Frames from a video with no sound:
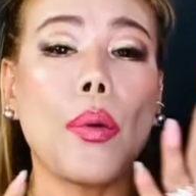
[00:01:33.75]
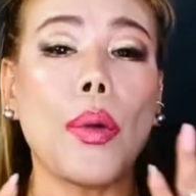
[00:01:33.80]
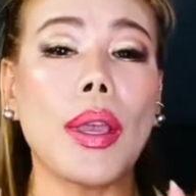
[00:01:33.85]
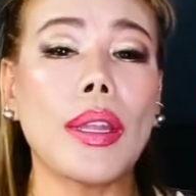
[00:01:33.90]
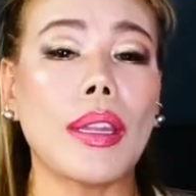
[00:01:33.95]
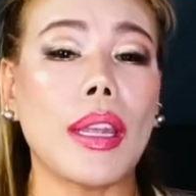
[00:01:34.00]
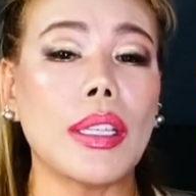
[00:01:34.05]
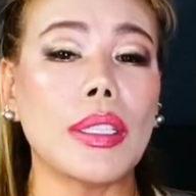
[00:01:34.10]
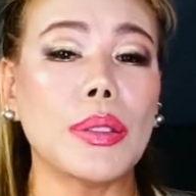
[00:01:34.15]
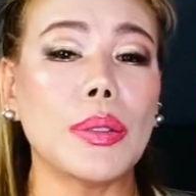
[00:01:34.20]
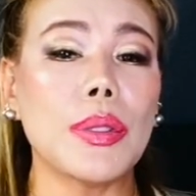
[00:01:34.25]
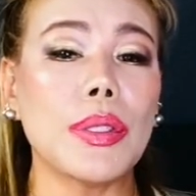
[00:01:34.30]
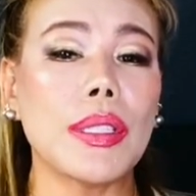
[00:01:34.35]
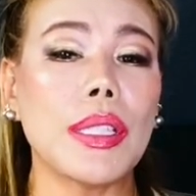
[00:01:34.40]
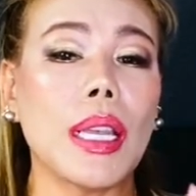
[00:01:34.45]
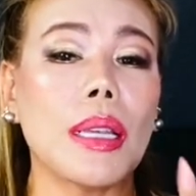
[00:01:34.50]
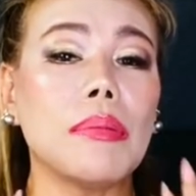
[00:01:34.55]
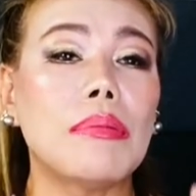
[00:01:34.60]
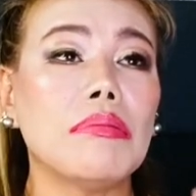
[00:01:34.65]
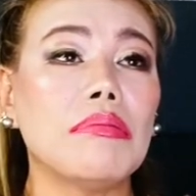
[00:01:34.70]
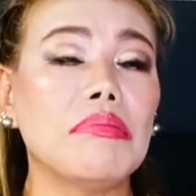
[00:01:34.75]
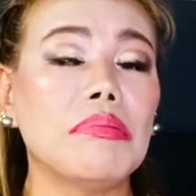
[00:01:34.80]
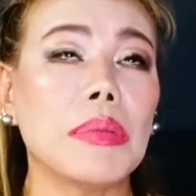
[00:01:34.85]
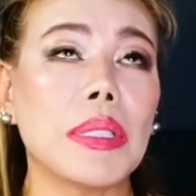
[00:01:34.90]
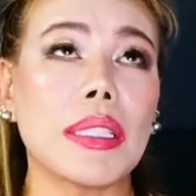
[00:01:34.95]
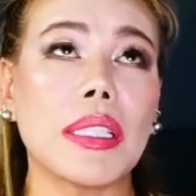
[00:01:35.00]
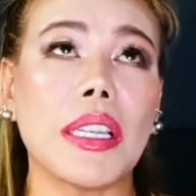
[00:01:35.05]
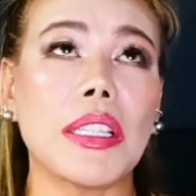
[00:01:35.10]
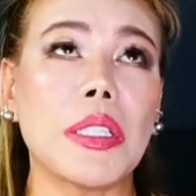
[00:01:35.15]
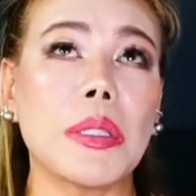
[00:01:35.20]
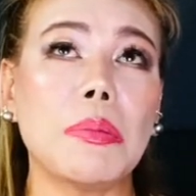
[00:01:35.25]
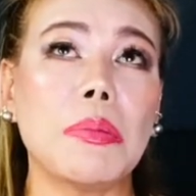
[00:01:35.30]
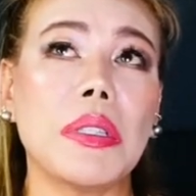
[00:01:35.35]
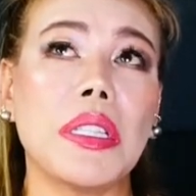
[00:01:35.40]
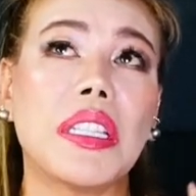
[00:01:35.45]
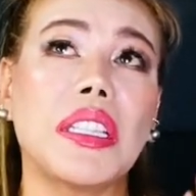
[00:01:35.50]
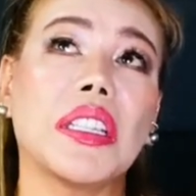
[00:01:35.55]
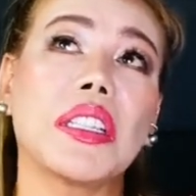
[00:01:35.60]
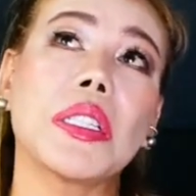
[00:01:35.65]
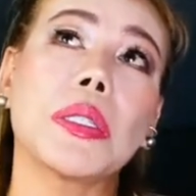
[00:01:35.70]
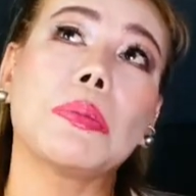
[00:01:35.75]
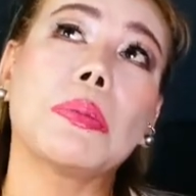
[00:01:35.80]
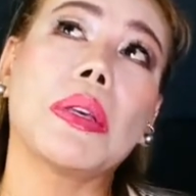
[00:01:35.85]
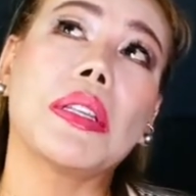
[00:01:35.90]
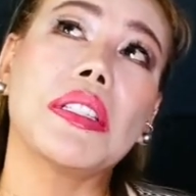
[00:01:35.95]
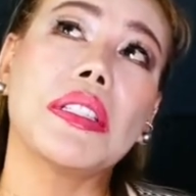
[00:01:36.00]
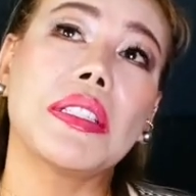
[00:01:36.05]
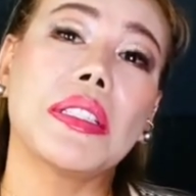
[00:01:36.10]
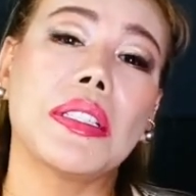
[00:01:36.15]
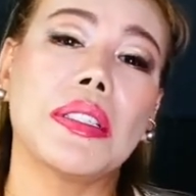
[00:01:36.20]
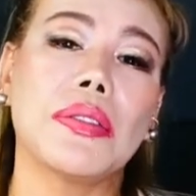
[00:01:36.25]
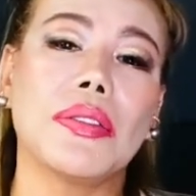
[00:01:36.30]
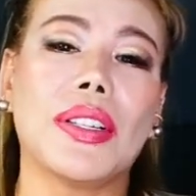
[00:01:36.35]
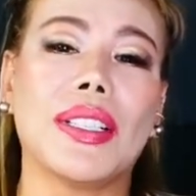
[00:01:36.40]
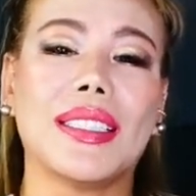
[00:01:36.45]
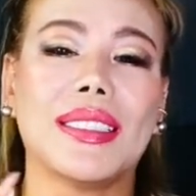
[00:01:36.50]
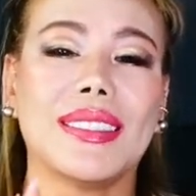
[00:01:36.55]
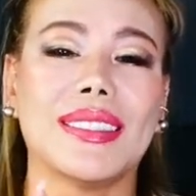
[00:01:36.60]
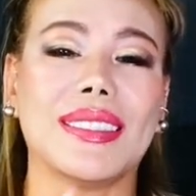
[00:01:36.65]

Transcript: When I use them, besides being expensive,